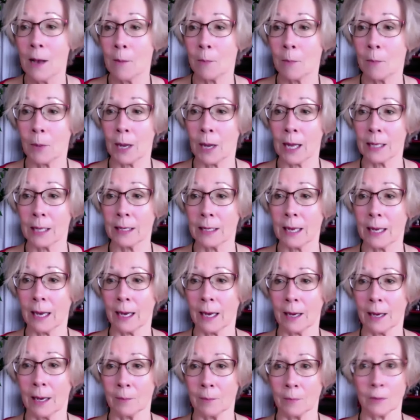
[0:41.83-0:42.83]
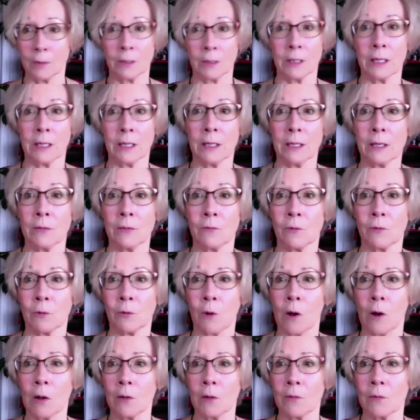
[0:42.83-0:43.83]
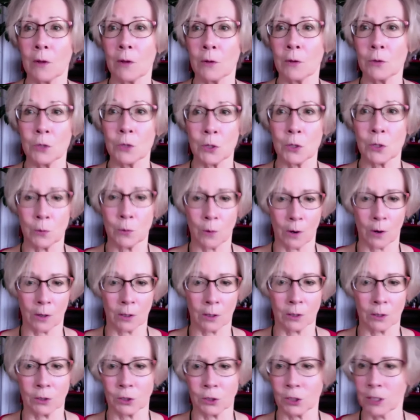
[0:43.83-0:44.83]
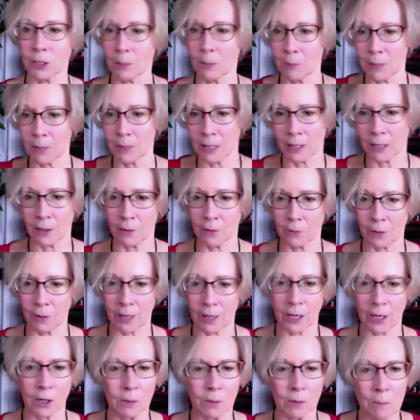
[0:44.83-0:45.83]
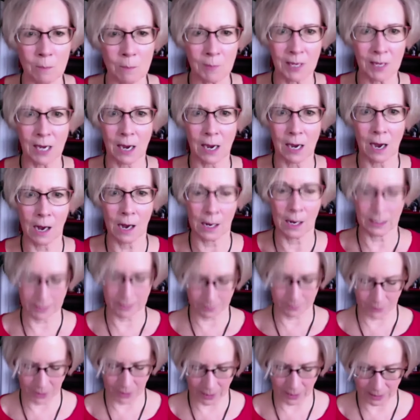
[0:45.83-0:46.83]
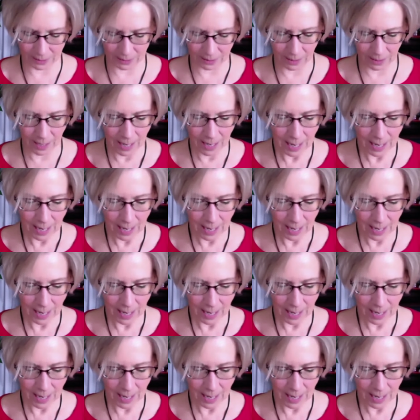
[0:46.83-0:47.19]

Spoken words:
But for all of those who are jumping in over there, awesome sauce.